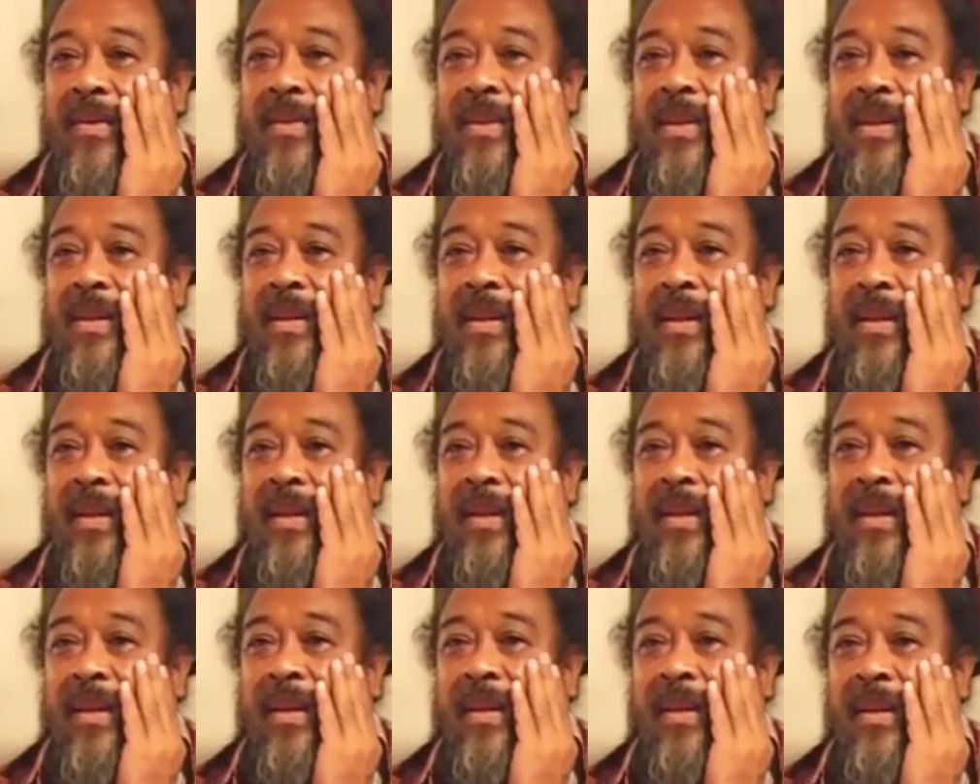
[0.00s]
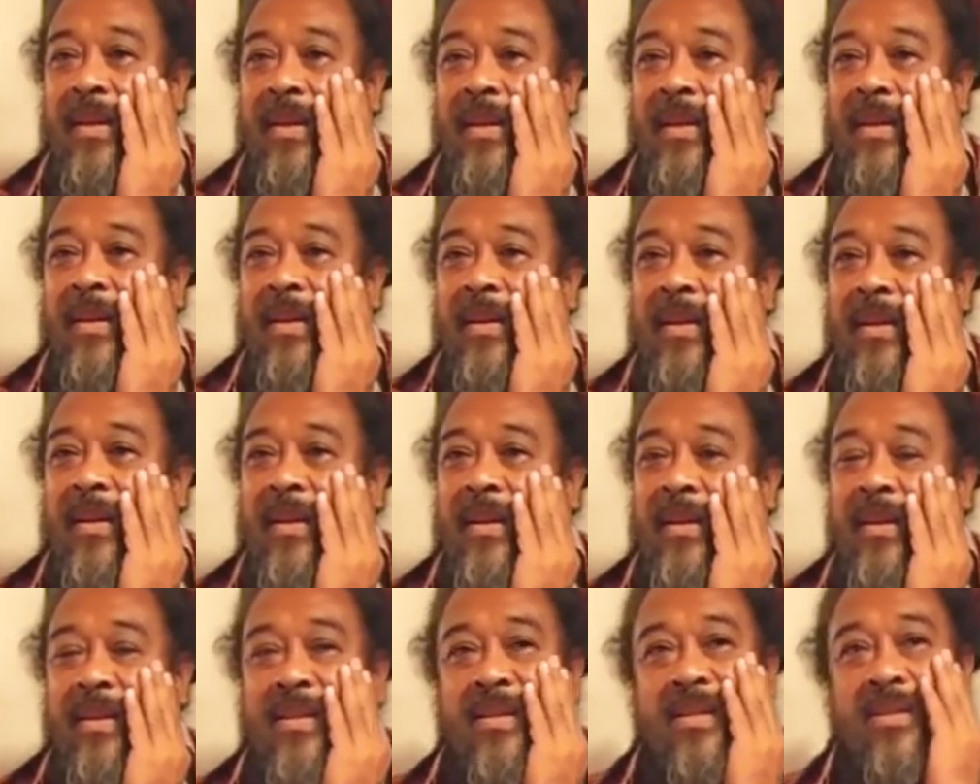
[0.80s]
You see?
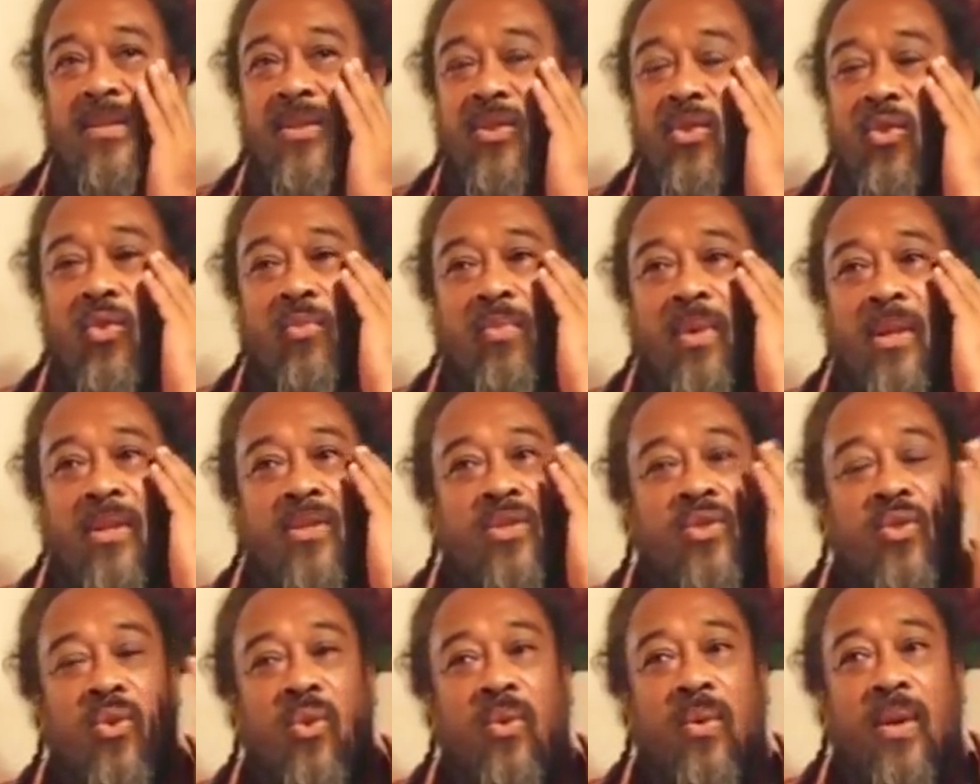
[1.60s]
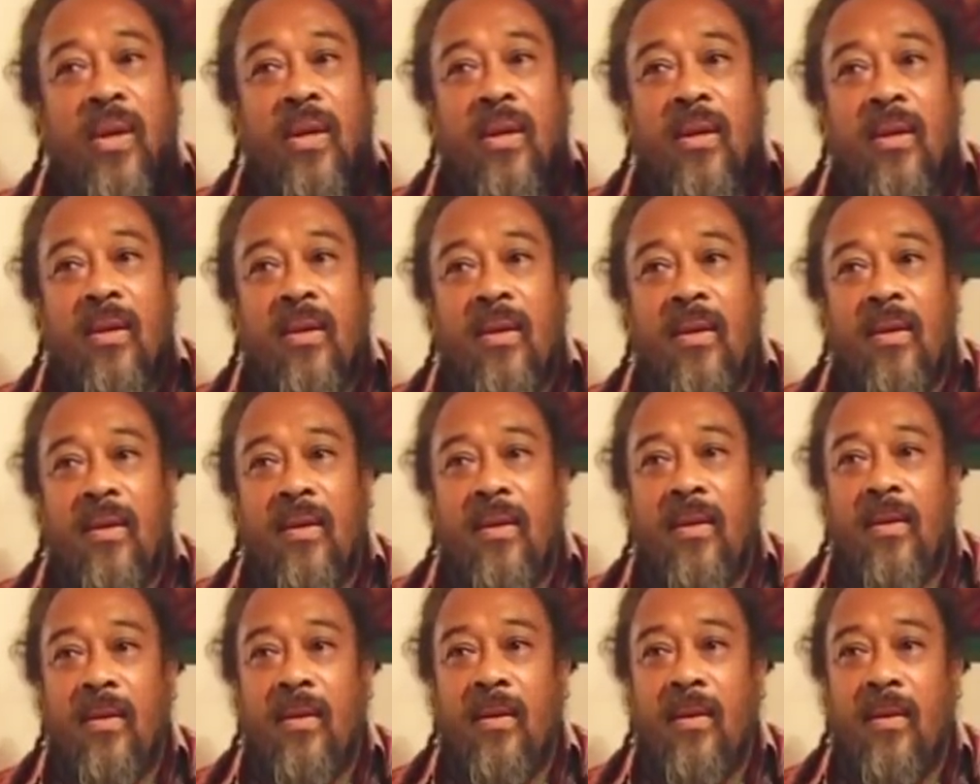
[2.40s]
This is a human story.
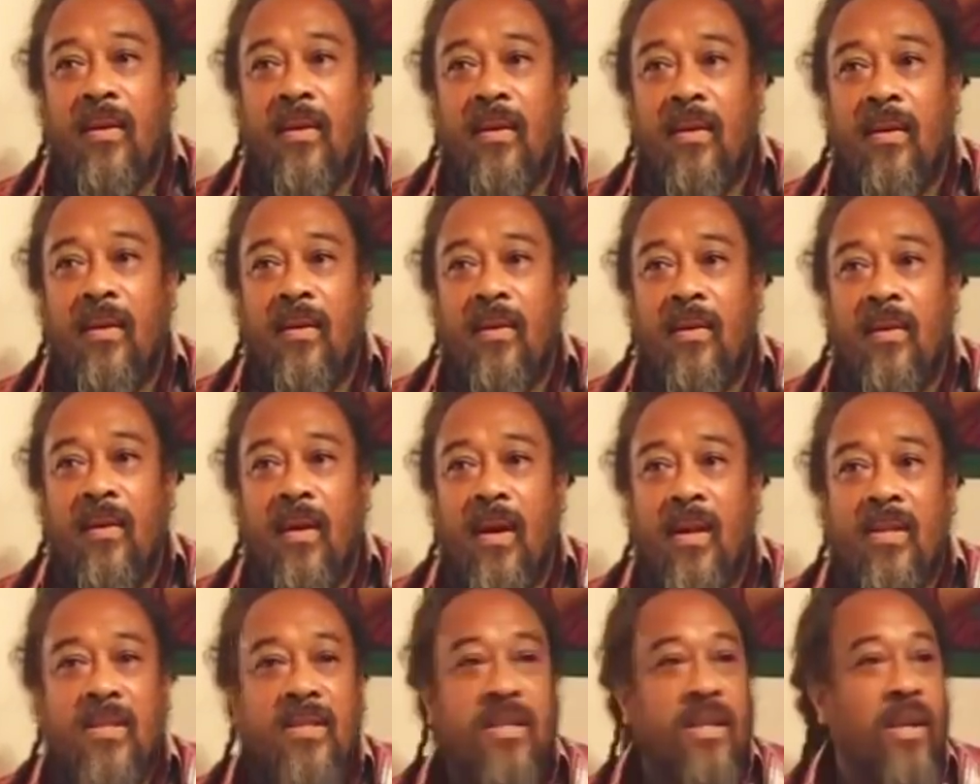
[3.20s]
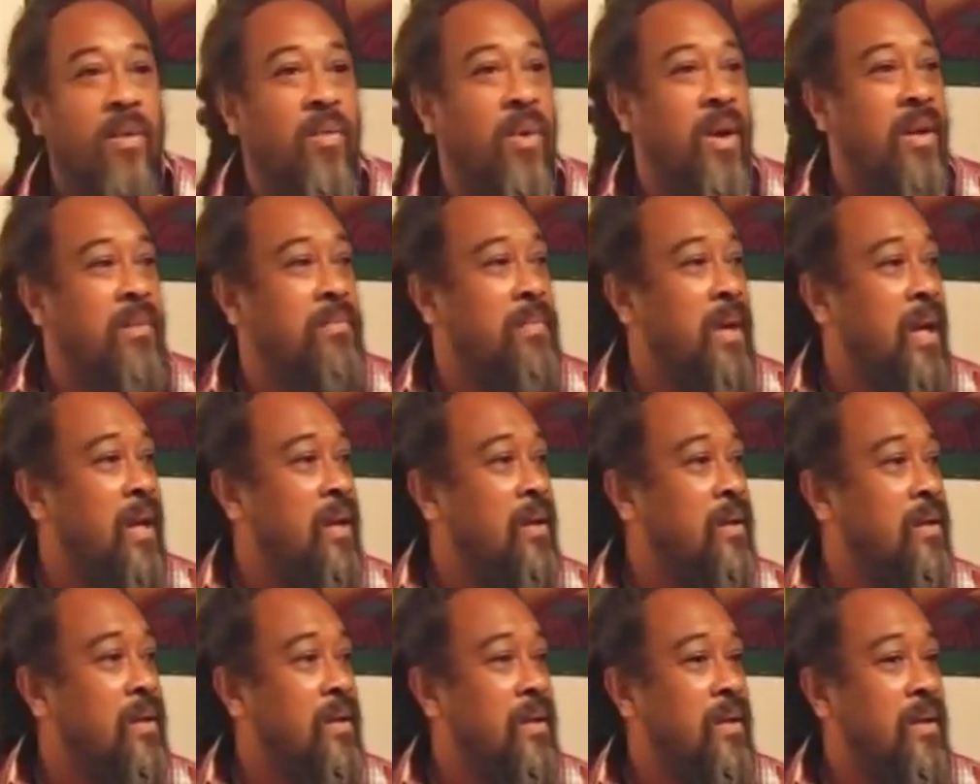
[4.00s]
I see one
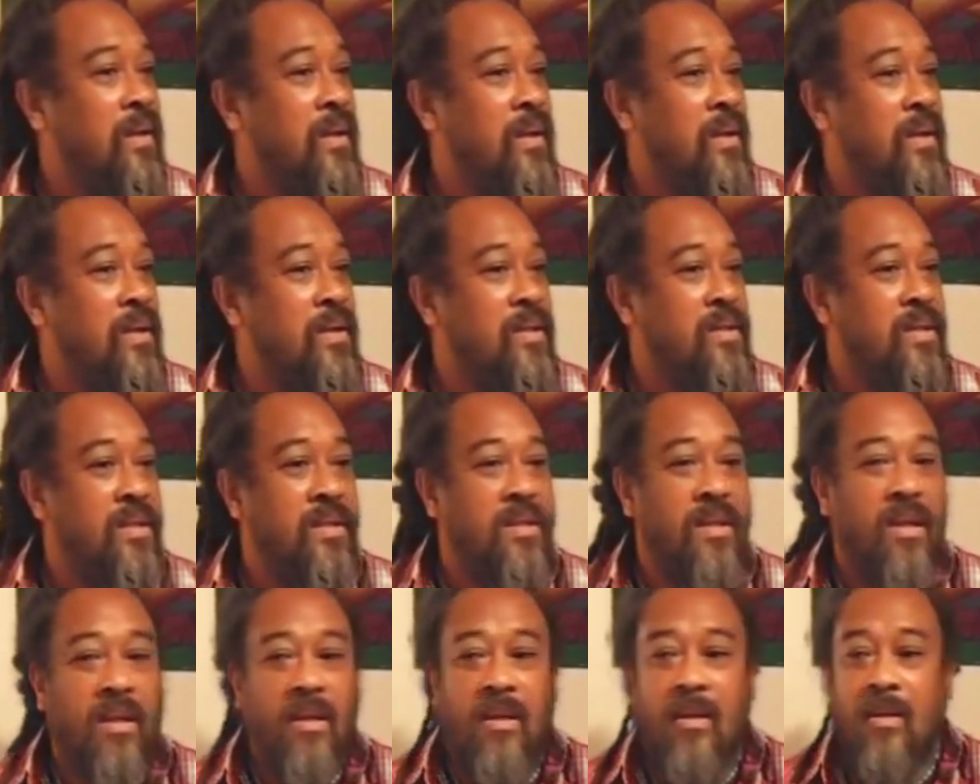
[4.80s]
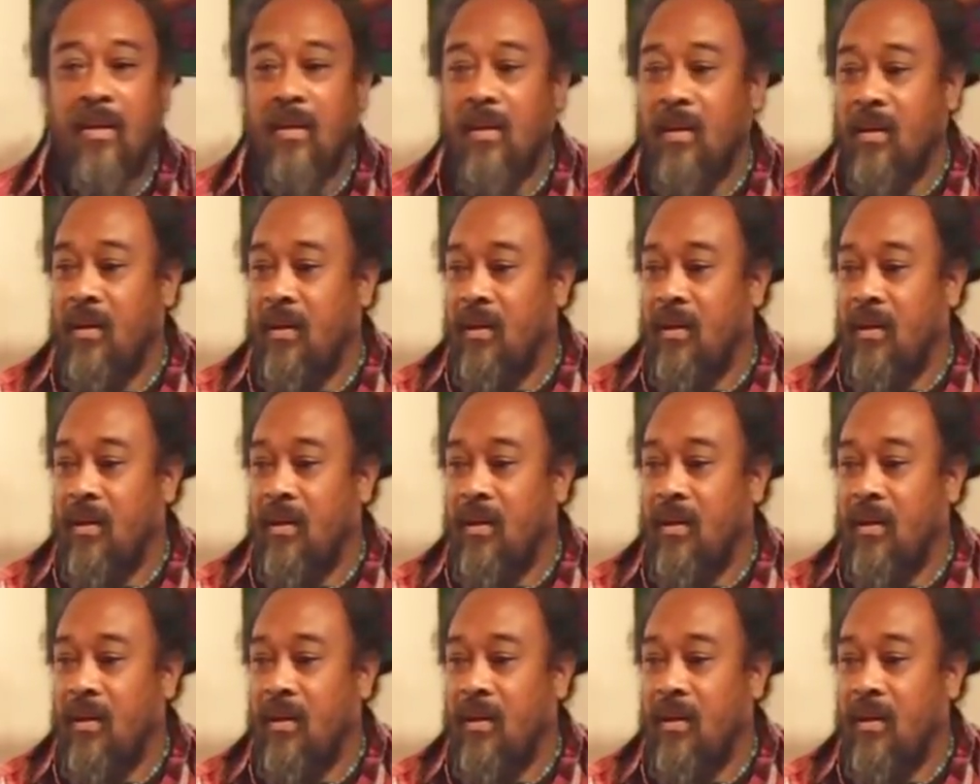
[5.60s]
man sitting